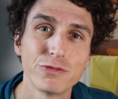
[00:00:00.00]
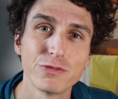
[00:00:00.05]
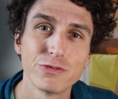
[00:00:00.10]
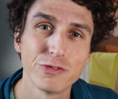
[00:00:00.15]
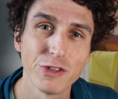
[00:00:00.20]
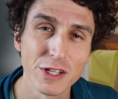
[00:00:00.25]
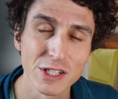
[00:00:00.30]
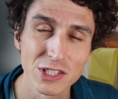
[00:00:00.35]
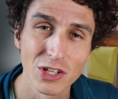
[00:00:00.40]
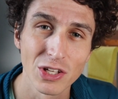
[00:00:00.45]

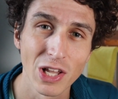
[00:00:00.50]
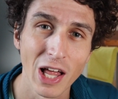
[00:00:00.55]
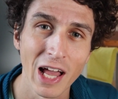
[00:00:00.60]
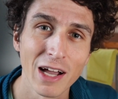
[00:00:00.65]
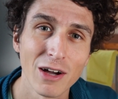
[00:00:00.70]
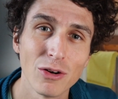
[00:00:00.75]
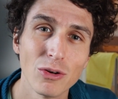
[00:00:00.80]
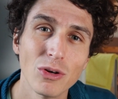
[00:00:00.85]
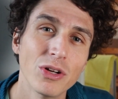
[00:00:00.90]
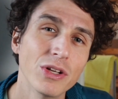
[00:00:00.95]
fizzle
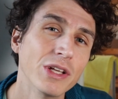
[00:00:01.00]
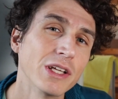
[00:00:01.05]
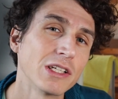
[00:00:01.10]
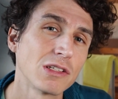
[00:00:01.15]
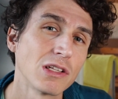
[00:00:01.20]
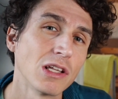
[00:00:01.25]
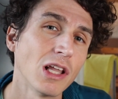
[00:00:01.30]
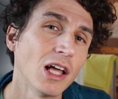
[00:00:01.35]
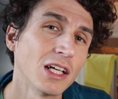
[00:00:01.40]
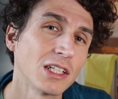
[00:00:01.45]
out on
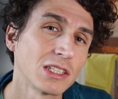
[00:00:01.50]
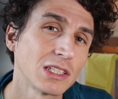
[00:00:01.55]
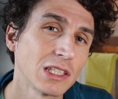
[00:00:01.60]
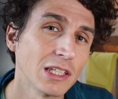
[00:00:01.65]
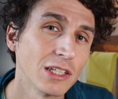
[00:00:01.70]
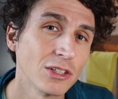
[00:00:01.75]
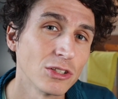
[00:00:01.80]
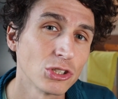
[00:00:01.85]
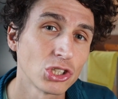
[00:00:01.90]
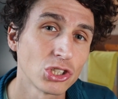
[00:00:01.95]
this last
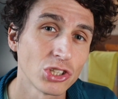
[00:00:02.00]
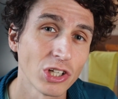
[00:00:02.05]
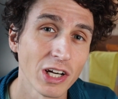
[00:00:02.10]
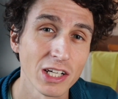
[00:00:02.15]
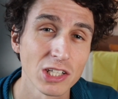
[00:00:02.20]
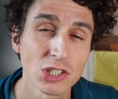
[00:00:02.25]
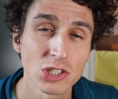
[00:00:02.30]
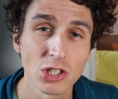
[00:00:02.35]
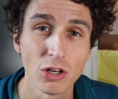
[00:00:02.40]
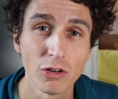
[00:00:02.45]
little
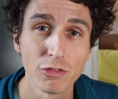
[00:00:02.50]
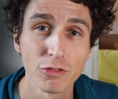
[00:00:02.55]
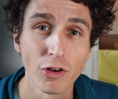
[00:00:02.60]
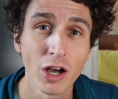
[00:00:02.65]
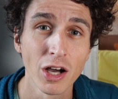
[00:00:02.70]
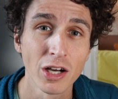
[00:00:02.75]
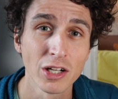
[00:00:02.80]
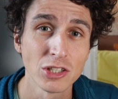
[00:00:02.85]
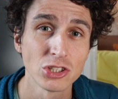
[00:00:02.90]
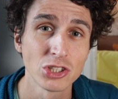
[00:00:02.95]
stretch of
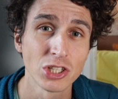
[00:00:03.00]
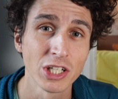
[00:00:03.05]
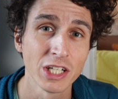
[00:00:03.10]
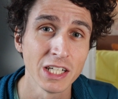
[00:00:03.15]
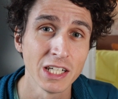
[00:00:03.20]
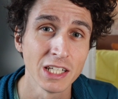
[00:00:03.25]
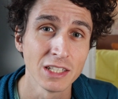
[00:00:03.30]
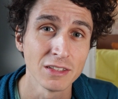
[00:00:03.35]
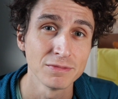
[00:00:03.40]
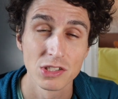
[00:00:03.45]
hard
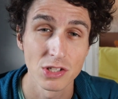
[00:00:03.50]
training.